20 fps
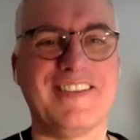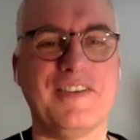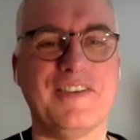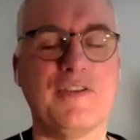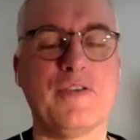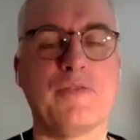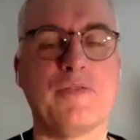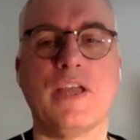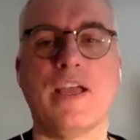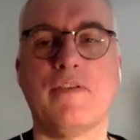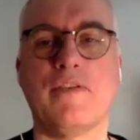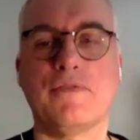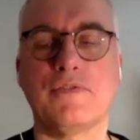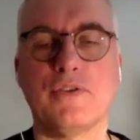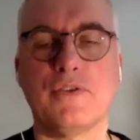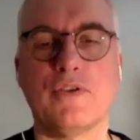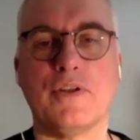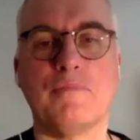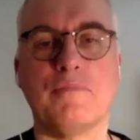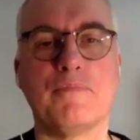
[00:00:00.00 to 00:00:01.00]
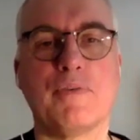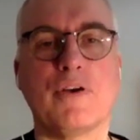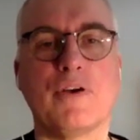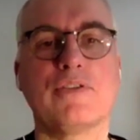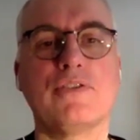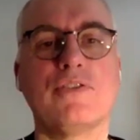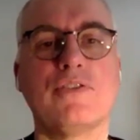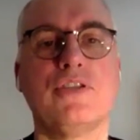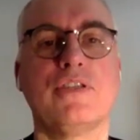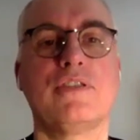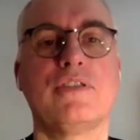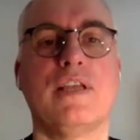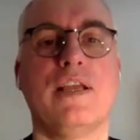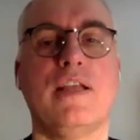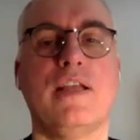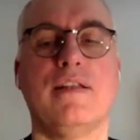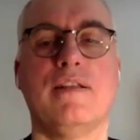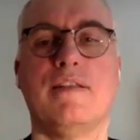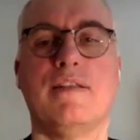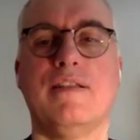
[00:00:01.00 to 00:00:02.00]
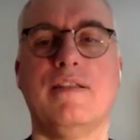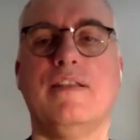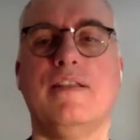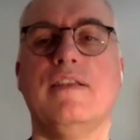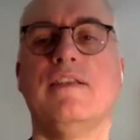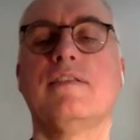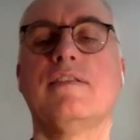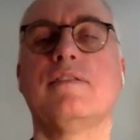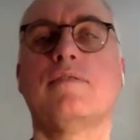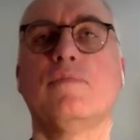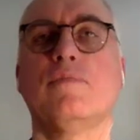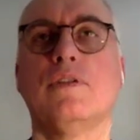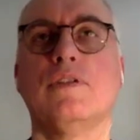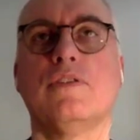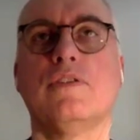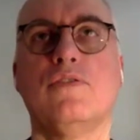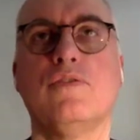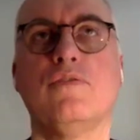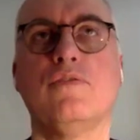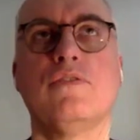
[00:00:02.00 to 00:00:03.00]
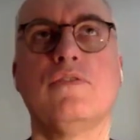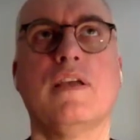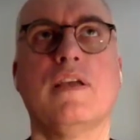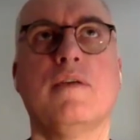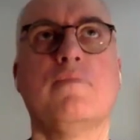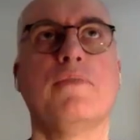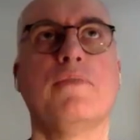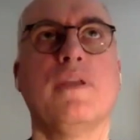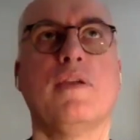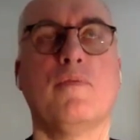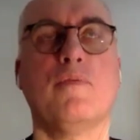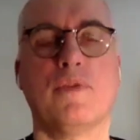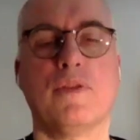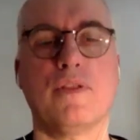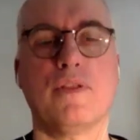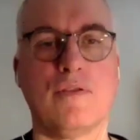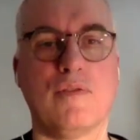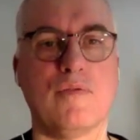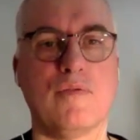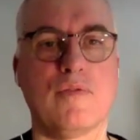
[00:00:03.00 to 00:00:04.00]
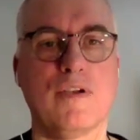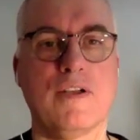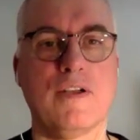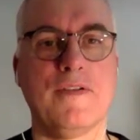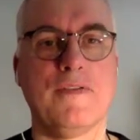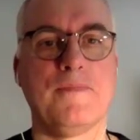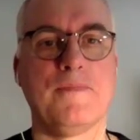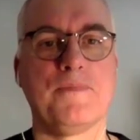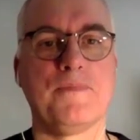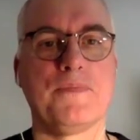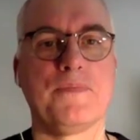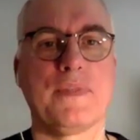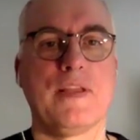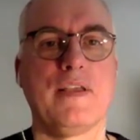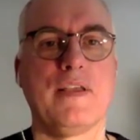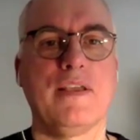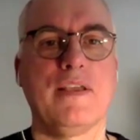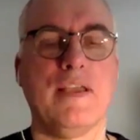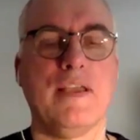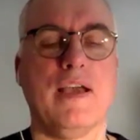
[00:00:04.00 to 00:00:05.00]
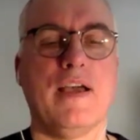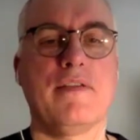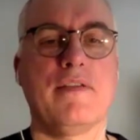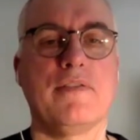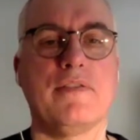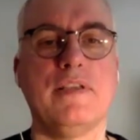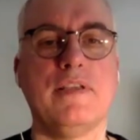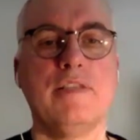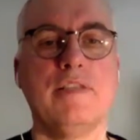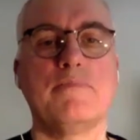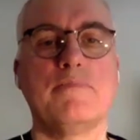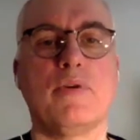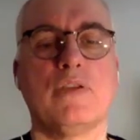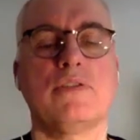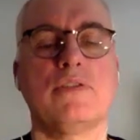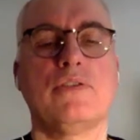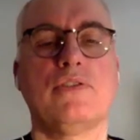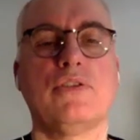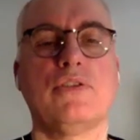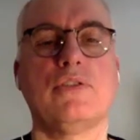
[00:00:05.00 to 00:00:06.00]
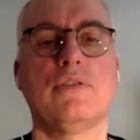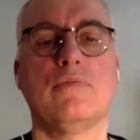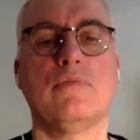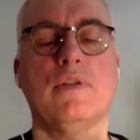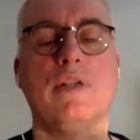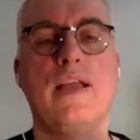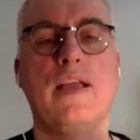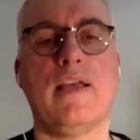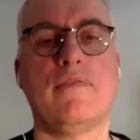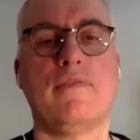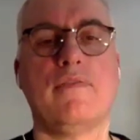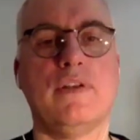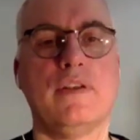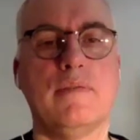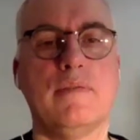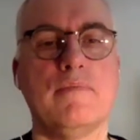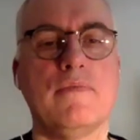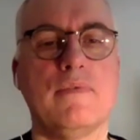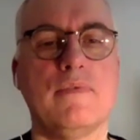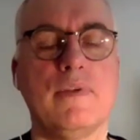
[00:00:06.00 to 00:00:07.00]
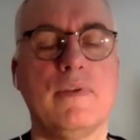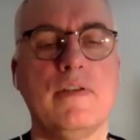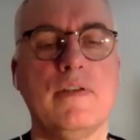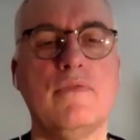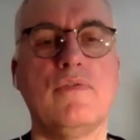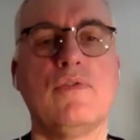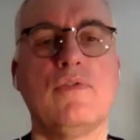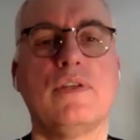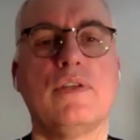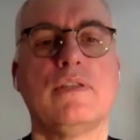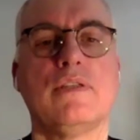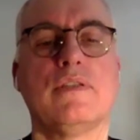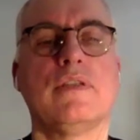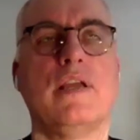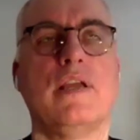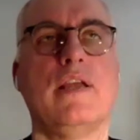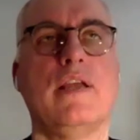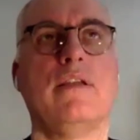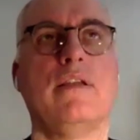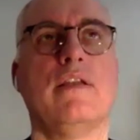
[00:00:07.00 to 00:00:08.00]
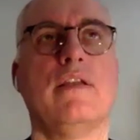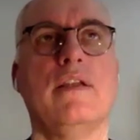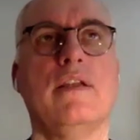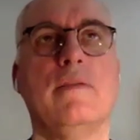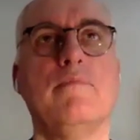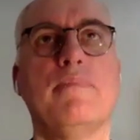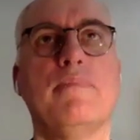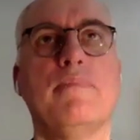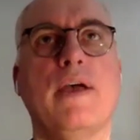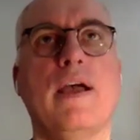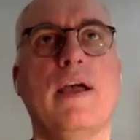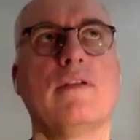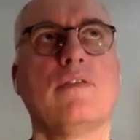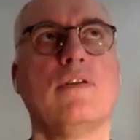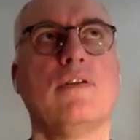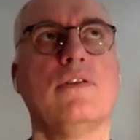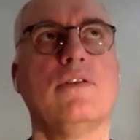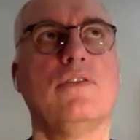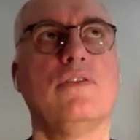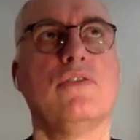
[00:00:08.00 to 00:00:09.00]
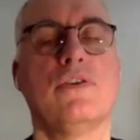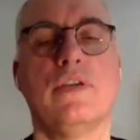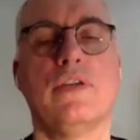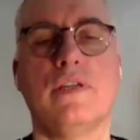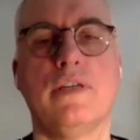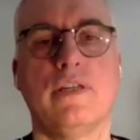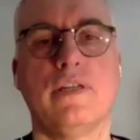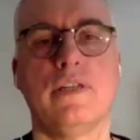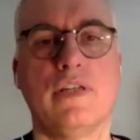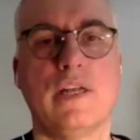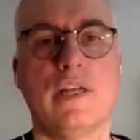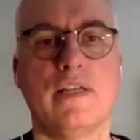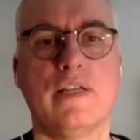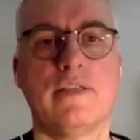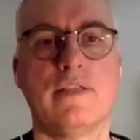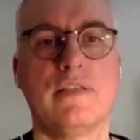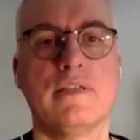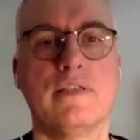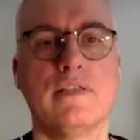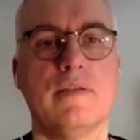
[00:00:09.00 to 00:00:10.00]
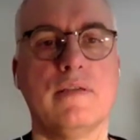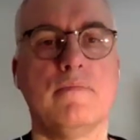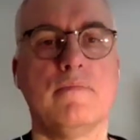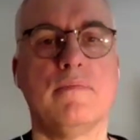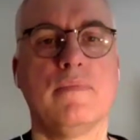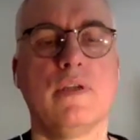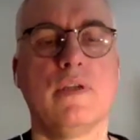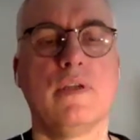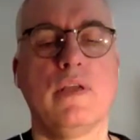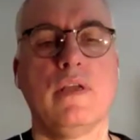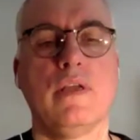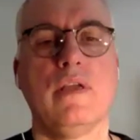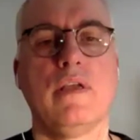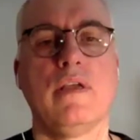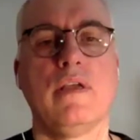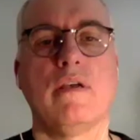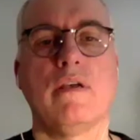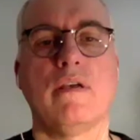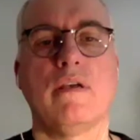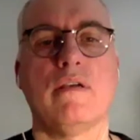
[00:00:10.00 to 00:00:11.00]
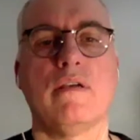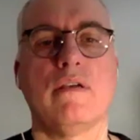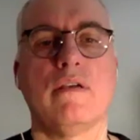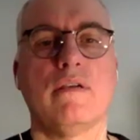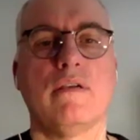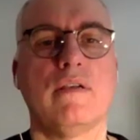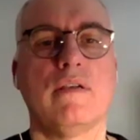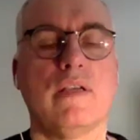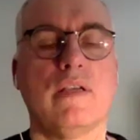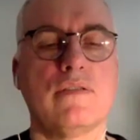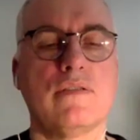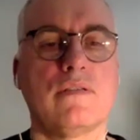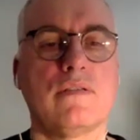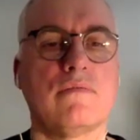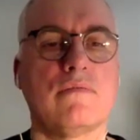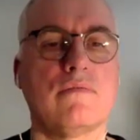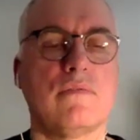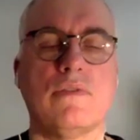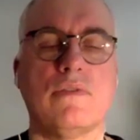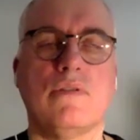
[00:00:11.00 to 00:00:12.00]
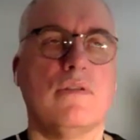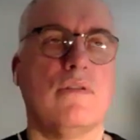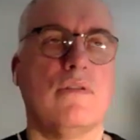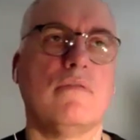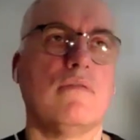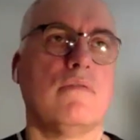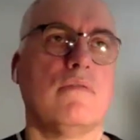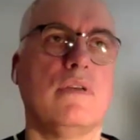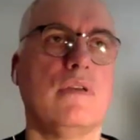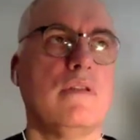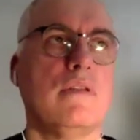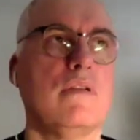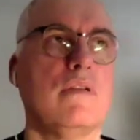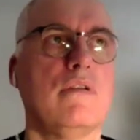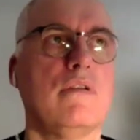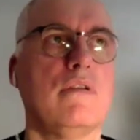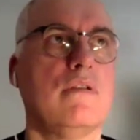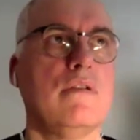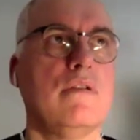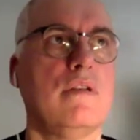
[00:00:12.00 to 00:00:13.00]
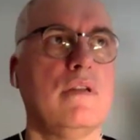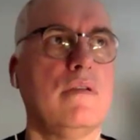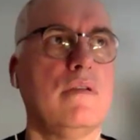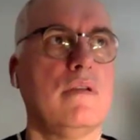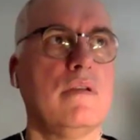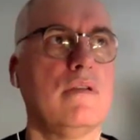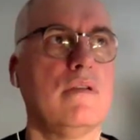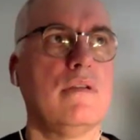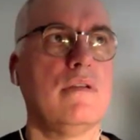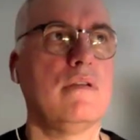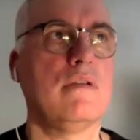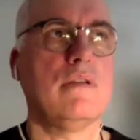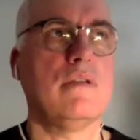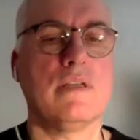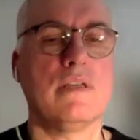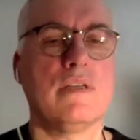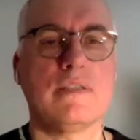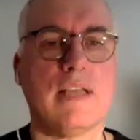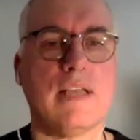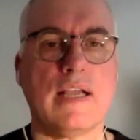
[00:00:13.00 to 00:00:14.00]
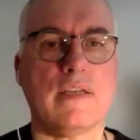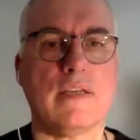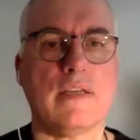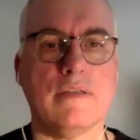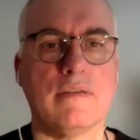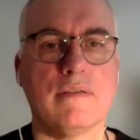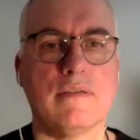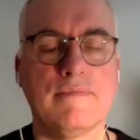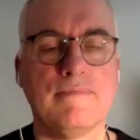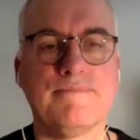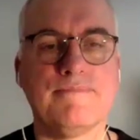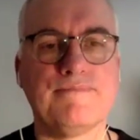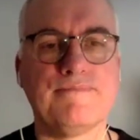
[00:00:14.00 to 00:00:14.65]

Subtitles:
You know, we have certain postures, and this will do something with you. Yeah, these postures will have an influence and an impact on your energetic system, as you know, in a second.